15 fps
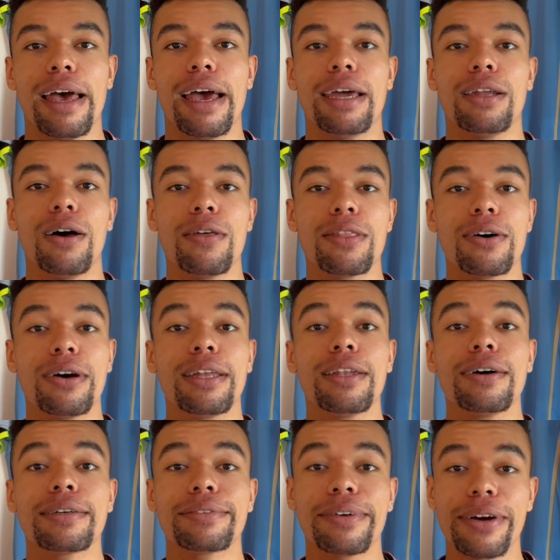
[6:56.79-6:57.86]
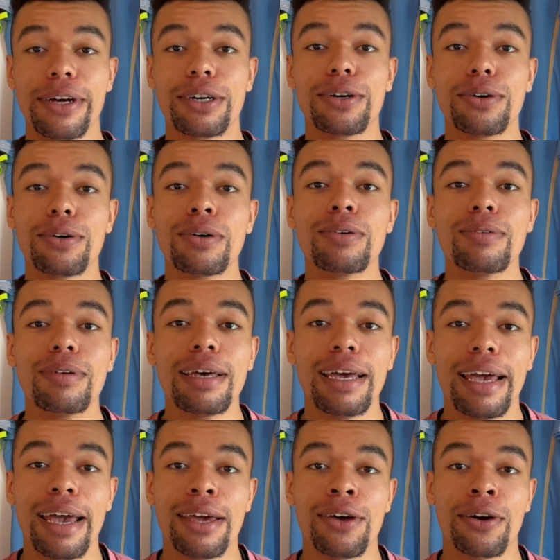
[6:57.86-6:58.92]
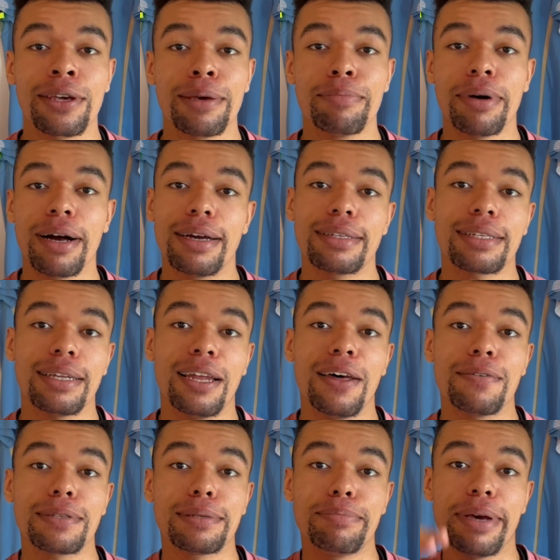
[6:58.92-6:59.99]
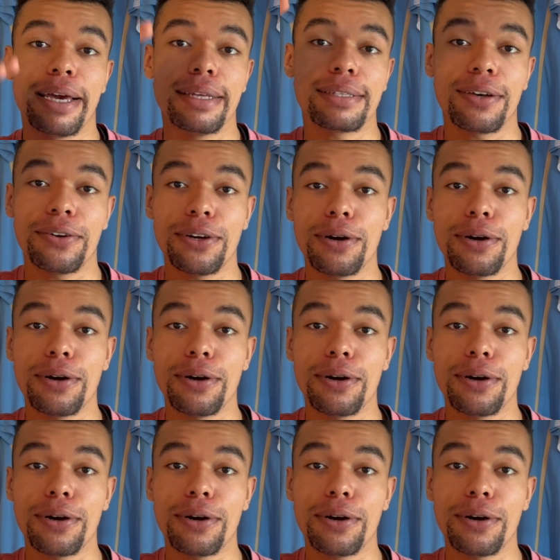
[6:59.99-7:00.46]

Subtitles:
And although it looks very cool, it occupies a lot of space on your